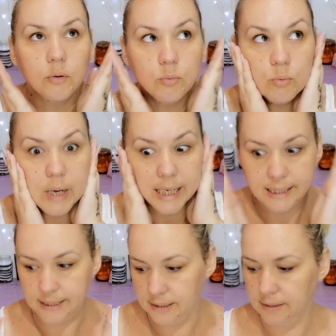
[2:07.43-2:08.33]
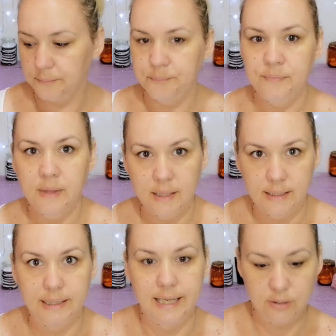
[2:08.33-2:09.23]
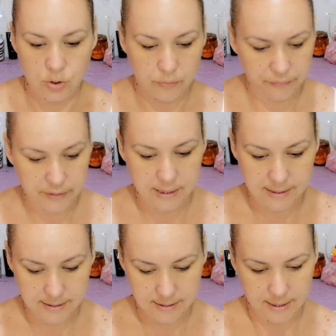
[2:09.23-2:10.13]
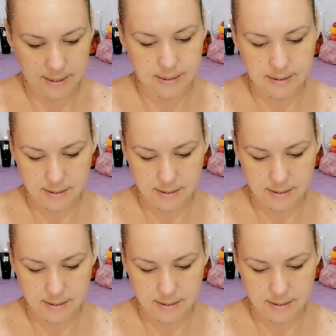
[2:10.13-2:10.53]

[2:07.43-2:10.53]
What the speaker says: really lets off a sticky